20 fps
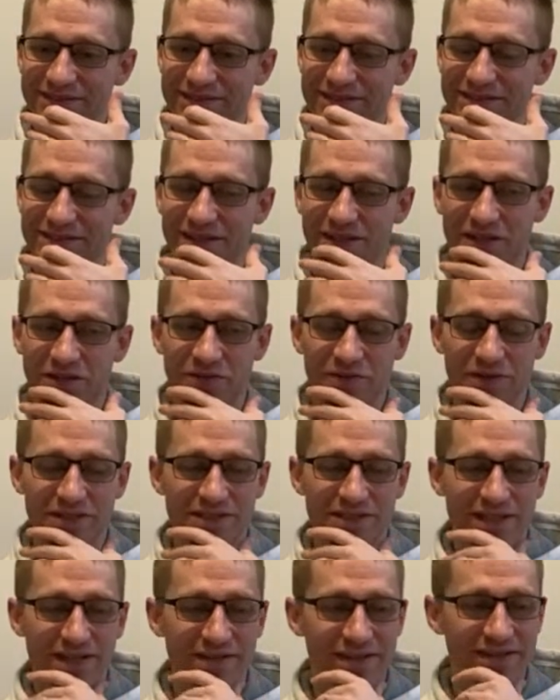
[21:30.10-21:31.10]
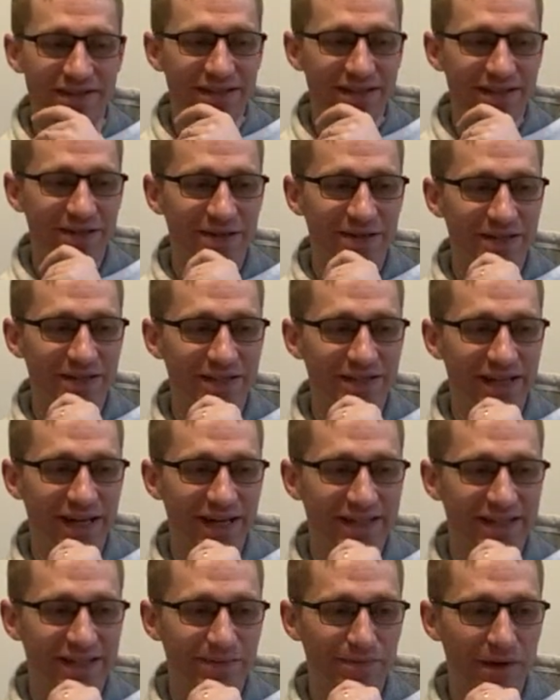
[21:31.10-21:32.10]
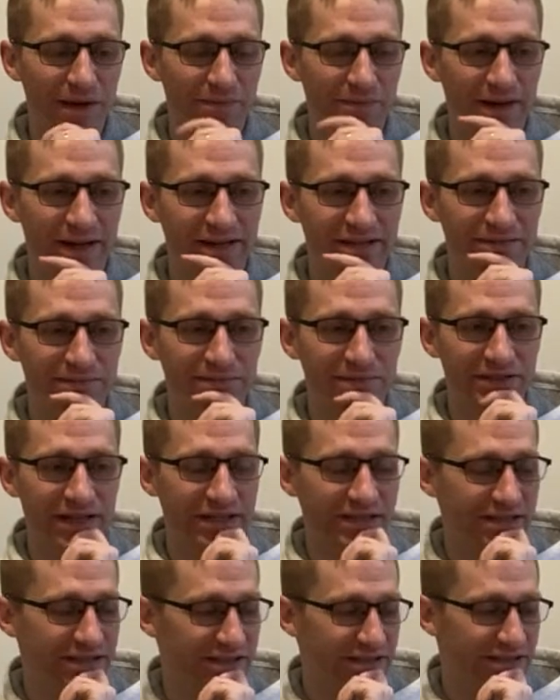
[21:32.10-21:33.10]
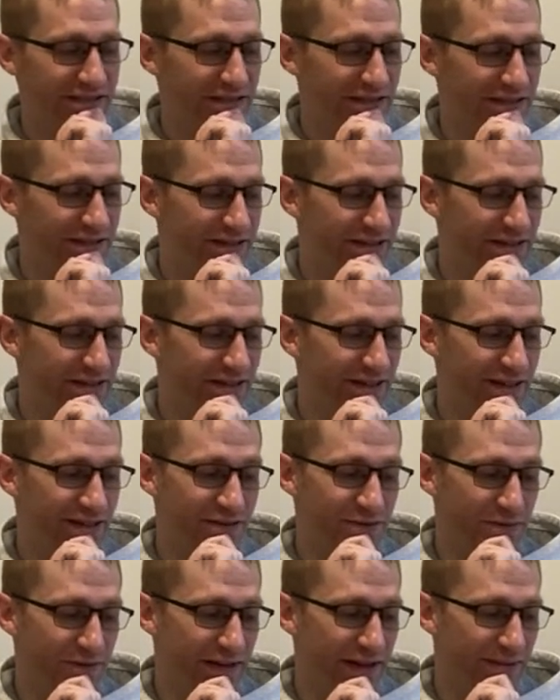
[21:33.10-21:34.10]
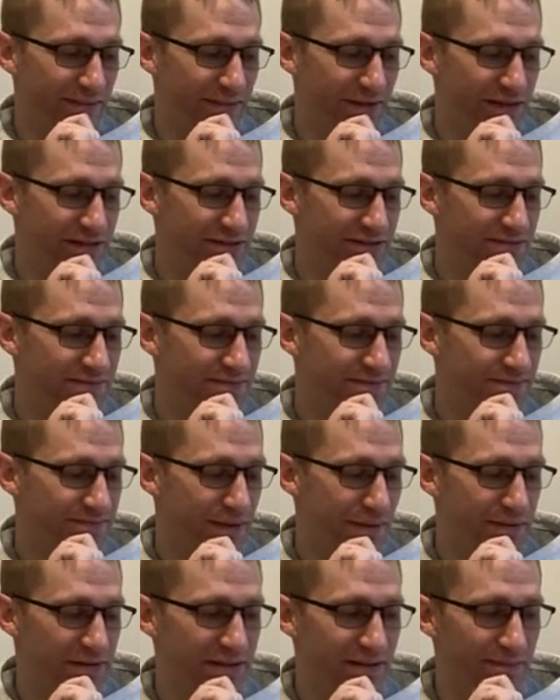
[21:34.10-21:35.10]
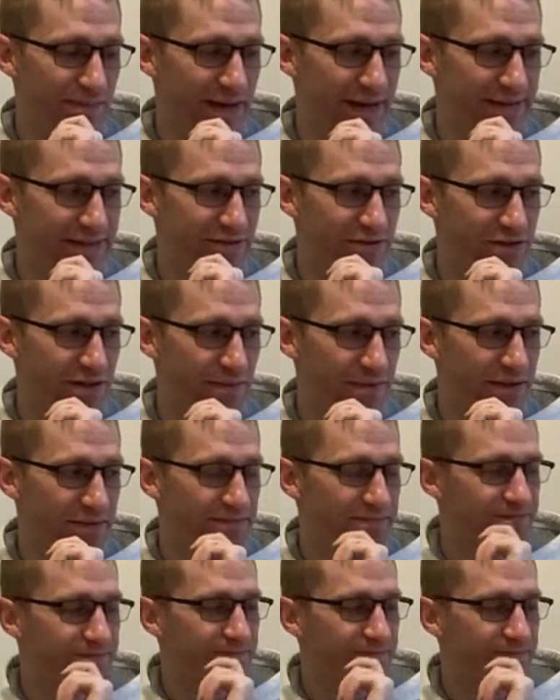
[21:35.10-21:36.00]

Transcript: Saki reached out and they said their design team might make some changes. I don't know what that means. Maybe to the base or something.